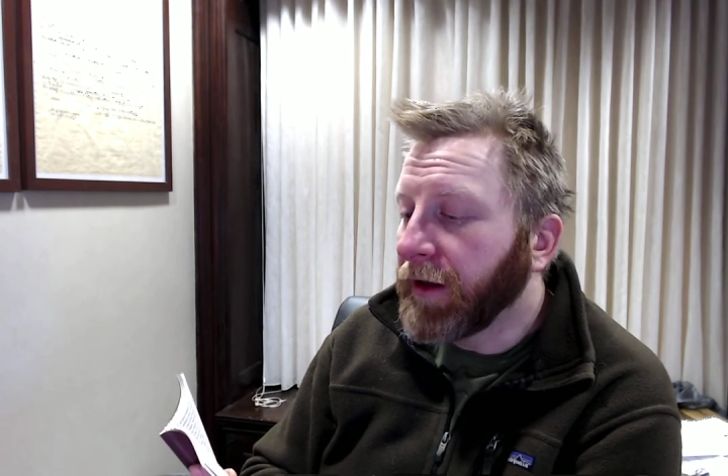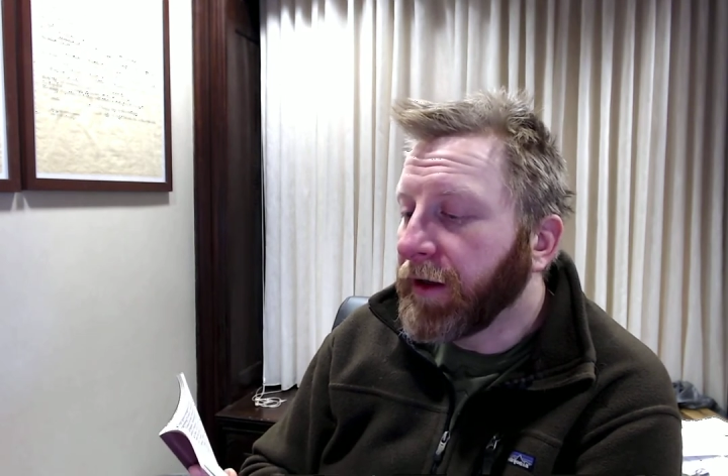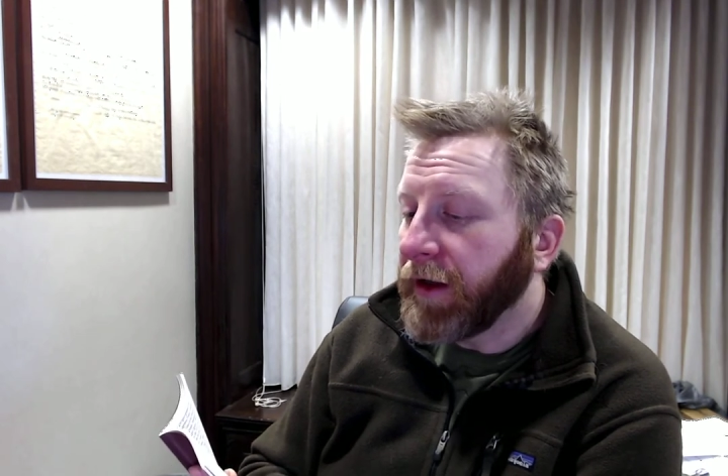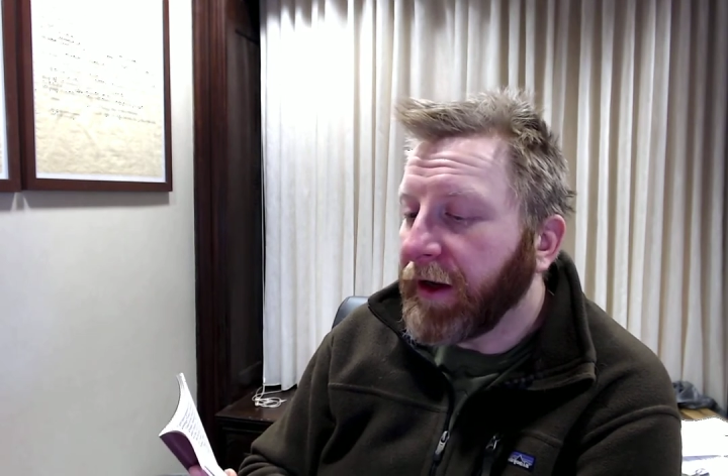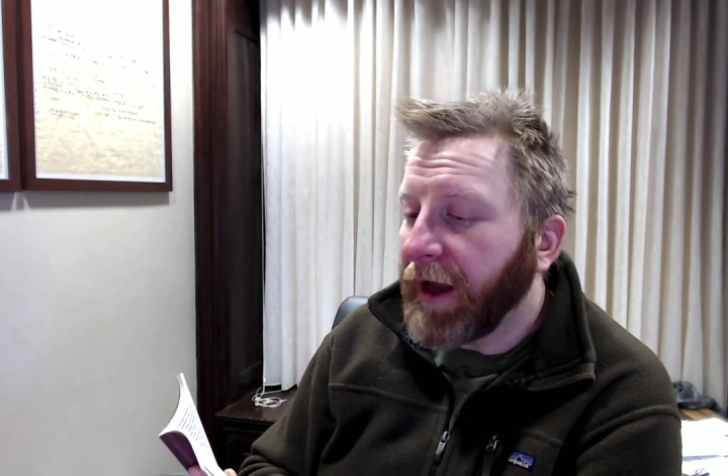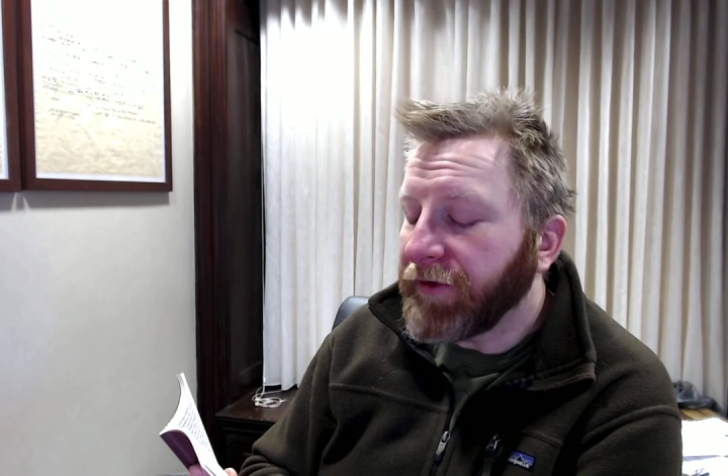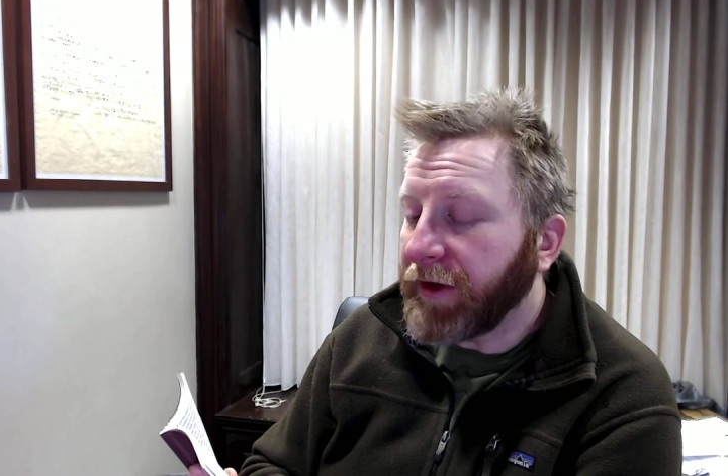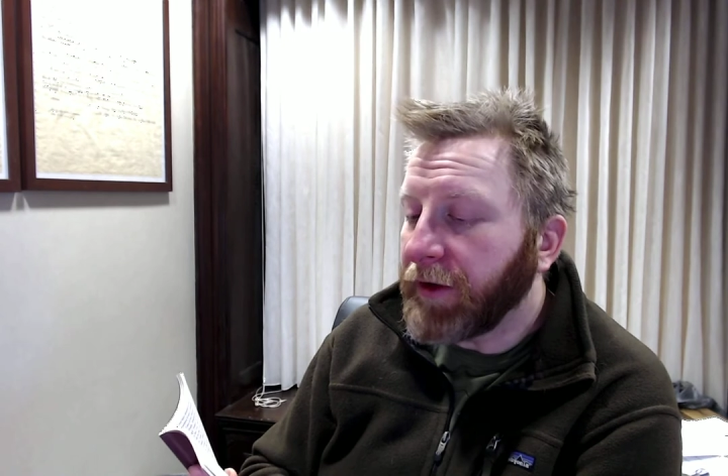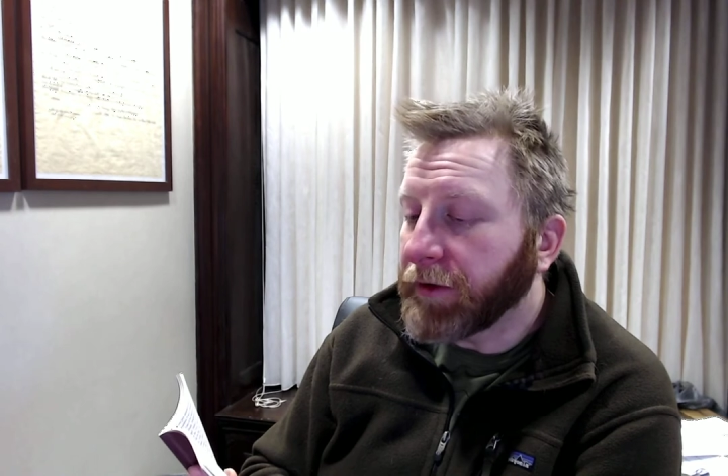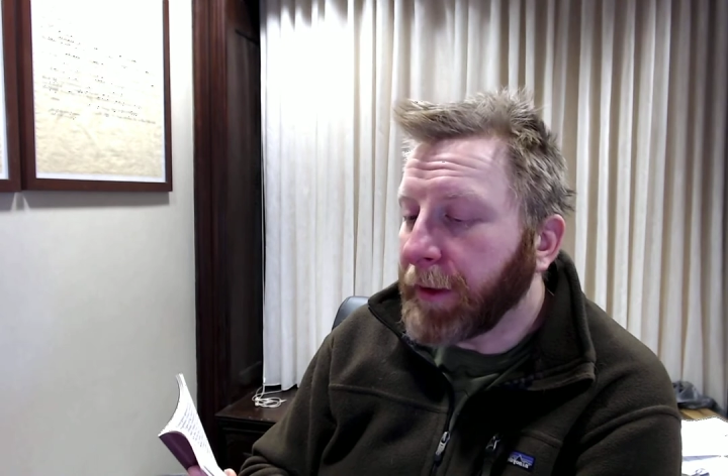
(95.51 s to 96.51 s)
and have an
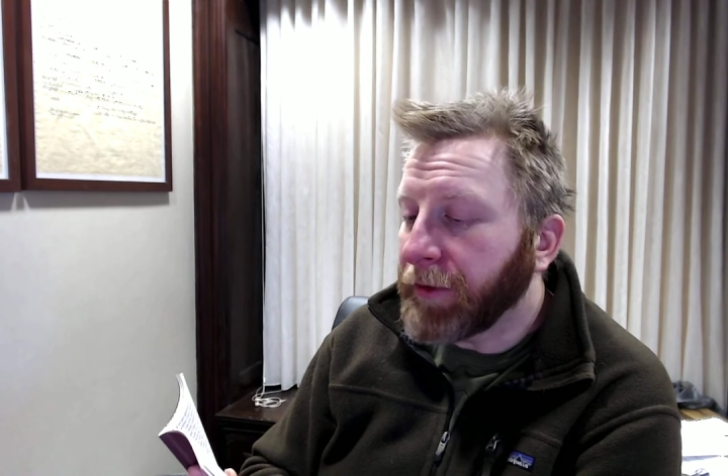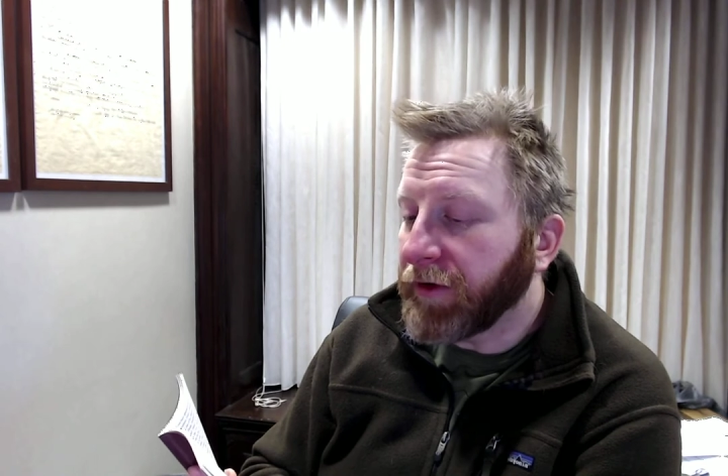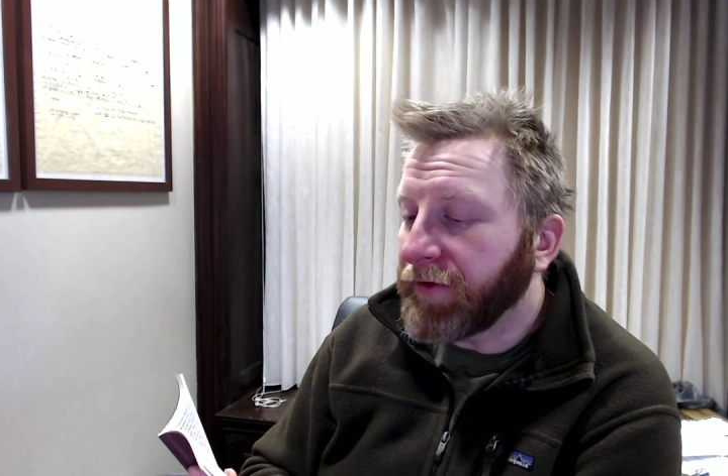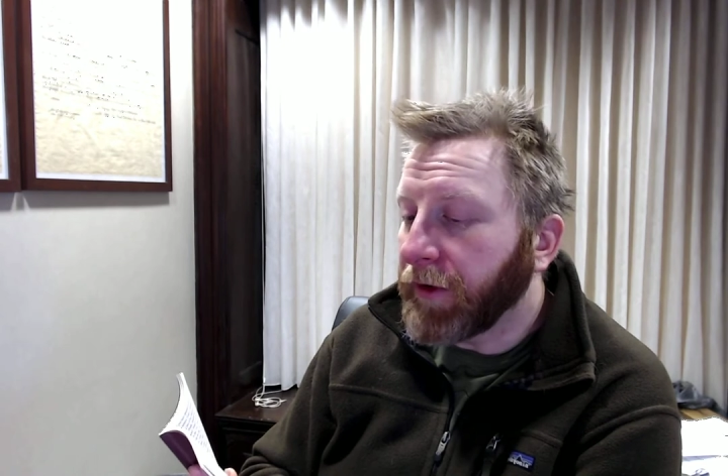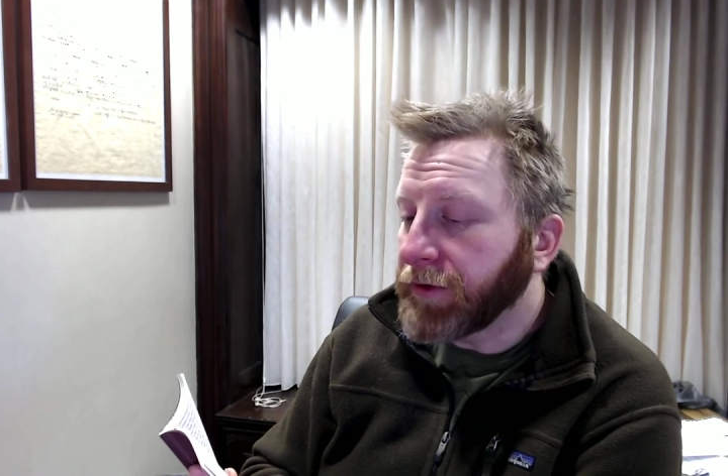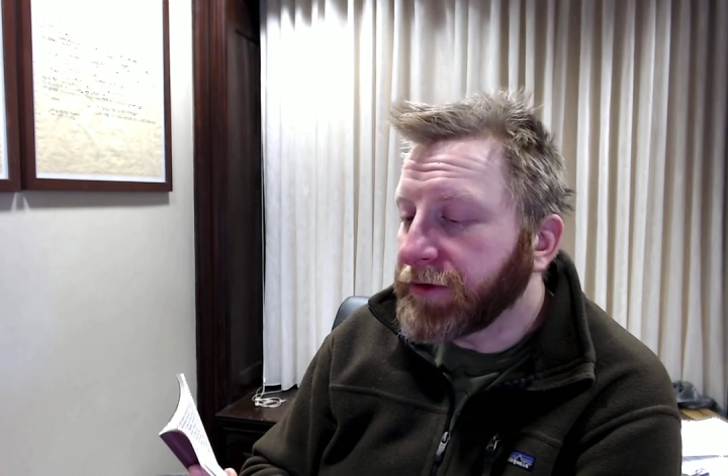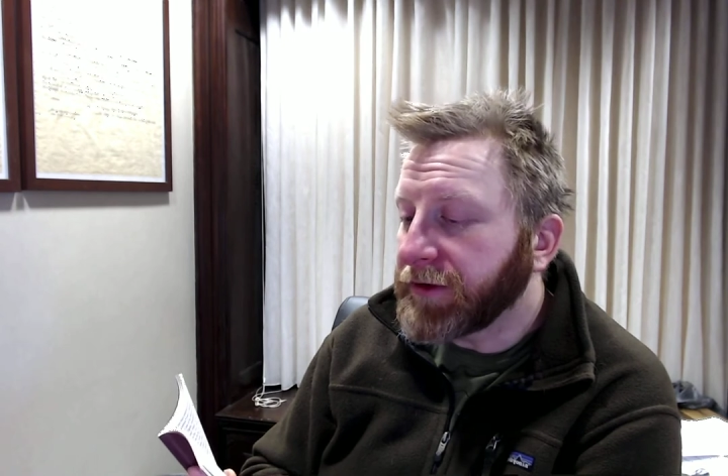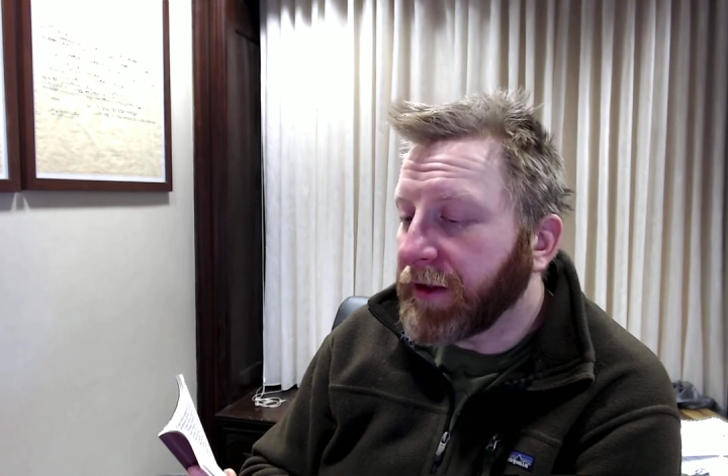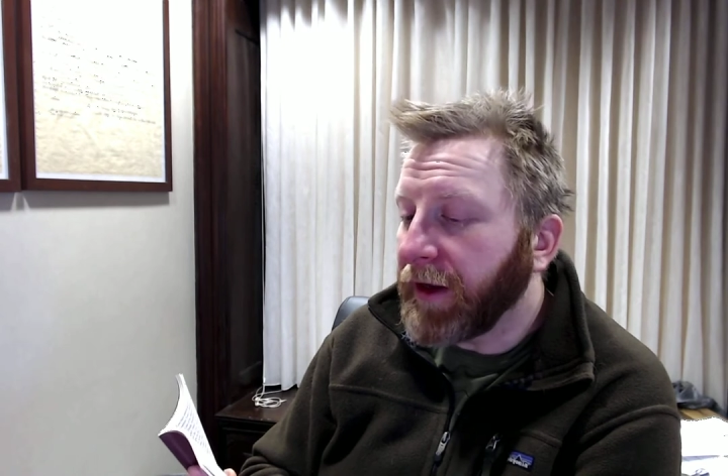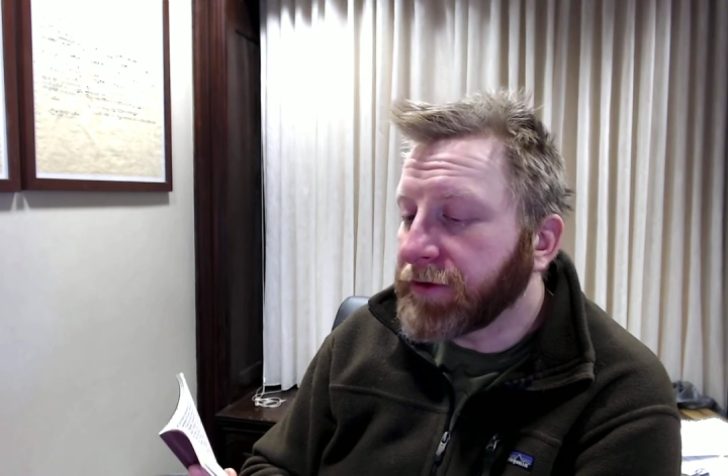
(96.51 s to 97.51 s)
equal number of votes, then
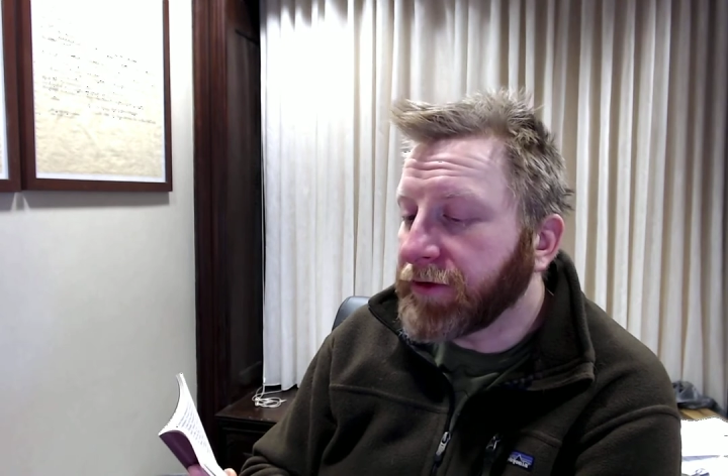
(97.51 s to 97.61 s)
the House of